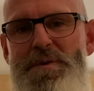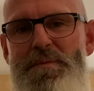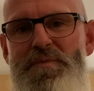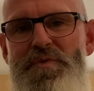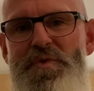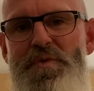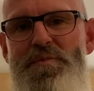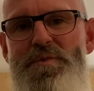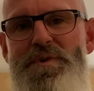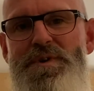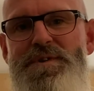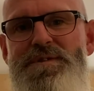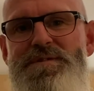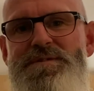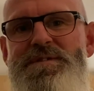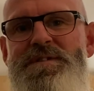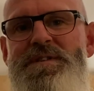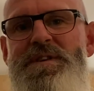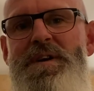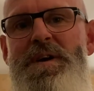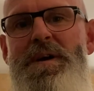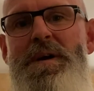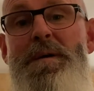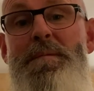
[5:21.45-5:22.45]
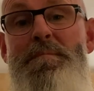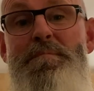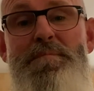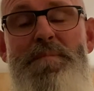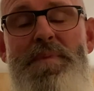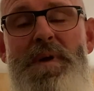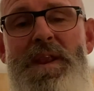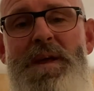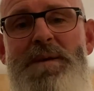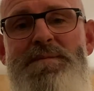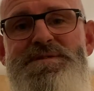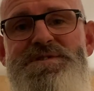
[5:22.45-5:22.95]
in the world,
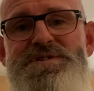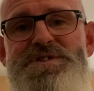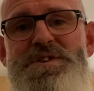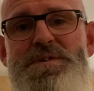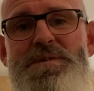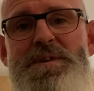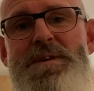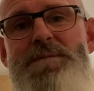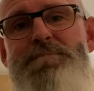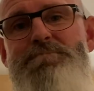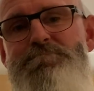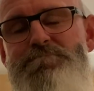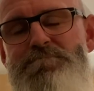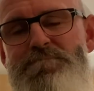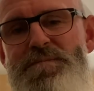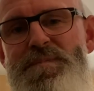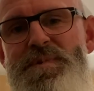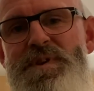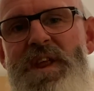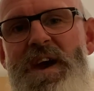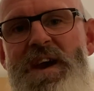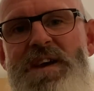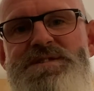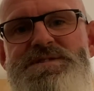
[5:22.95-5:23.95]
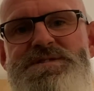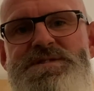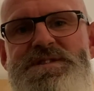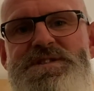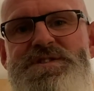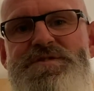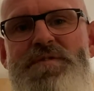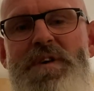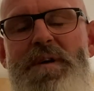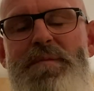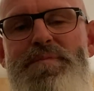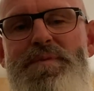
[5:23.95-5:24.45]
being able to do it next to these
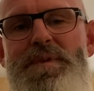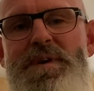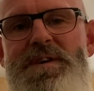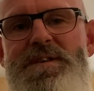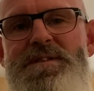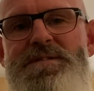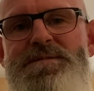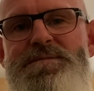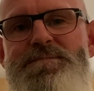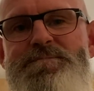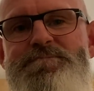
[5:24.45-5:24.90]
great players.